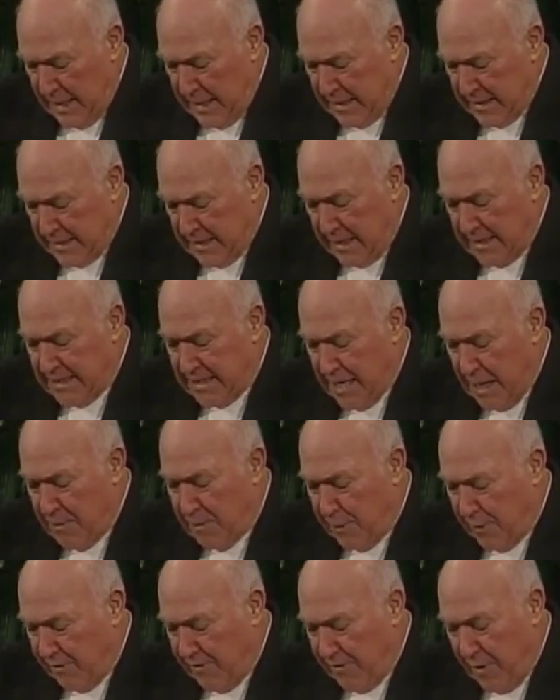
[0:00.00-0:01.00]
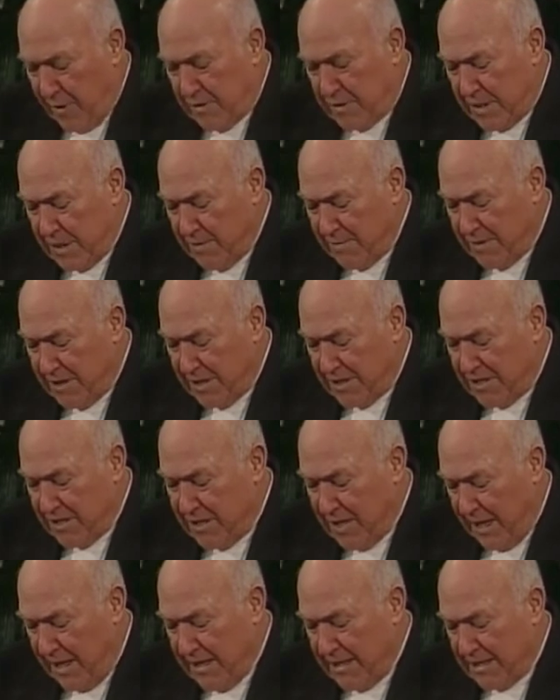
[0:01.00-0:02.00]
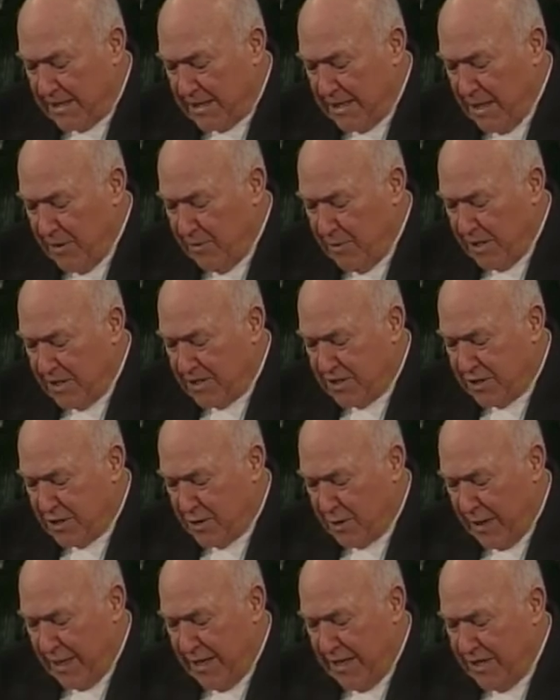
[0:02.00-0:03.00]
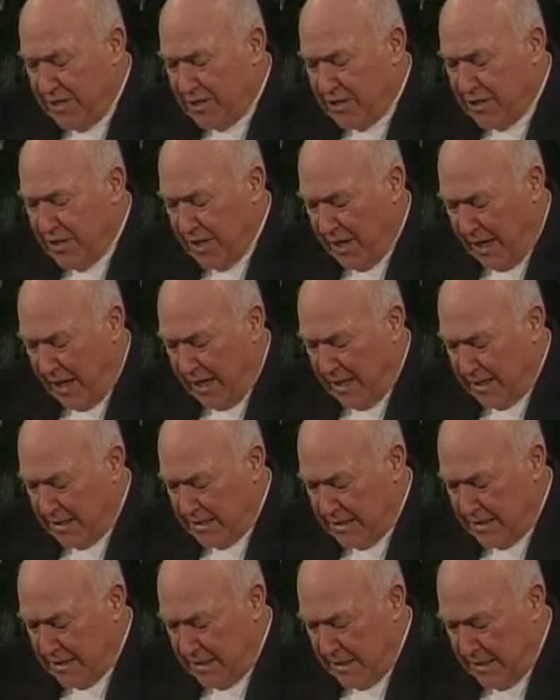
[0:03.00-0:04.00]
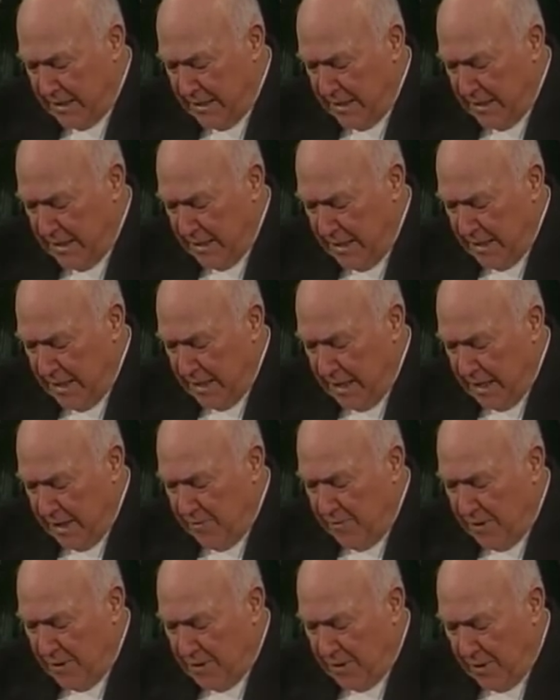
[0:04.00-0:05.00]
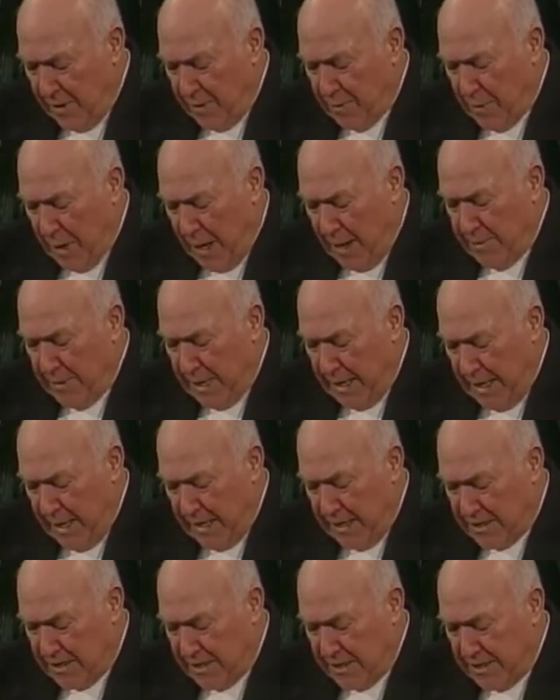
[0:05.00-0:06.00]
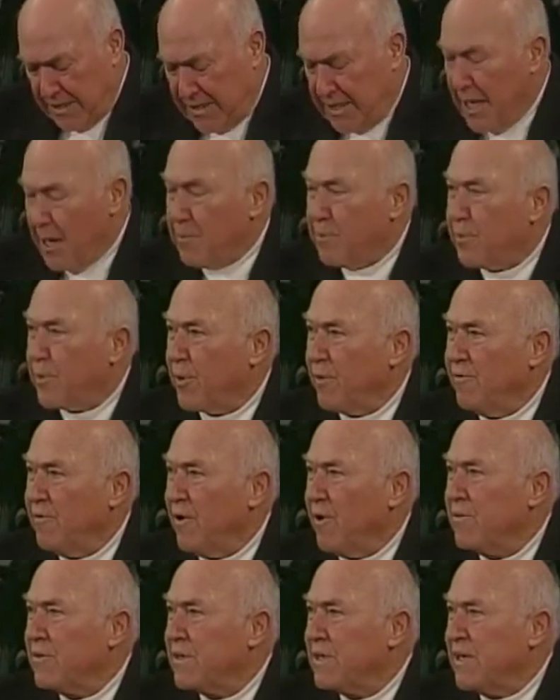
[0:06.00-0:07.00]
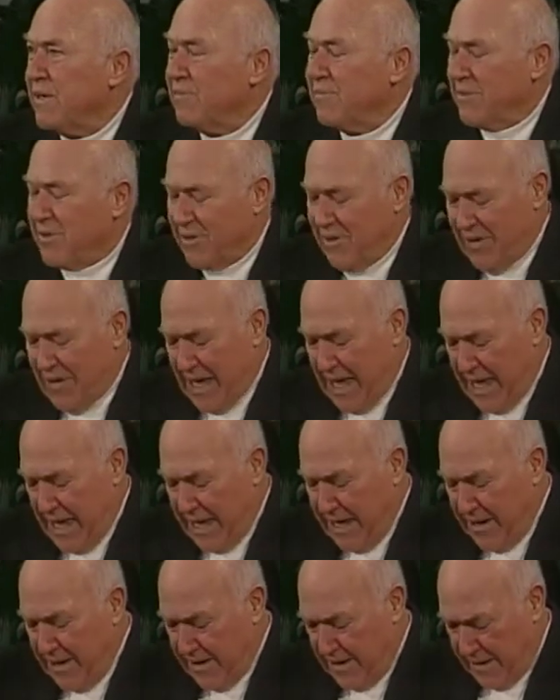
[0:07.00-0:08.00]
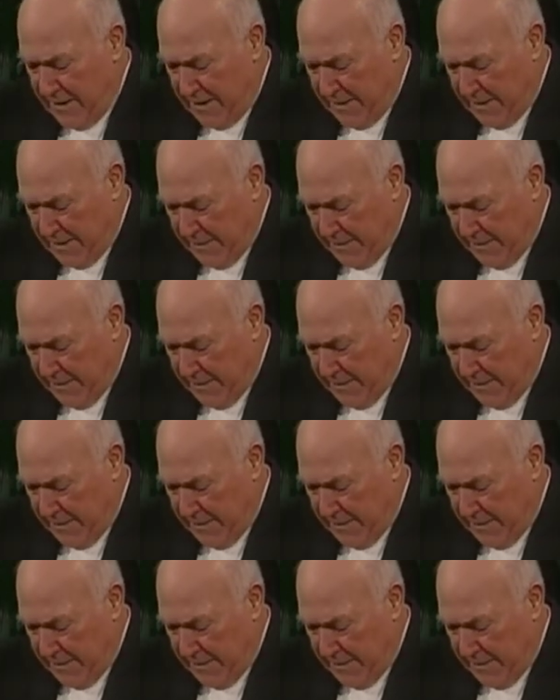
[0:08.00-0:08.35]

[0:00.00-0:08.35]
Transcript: says they provoked him to jealousy with strange gods and with their abominations they provoked him to anger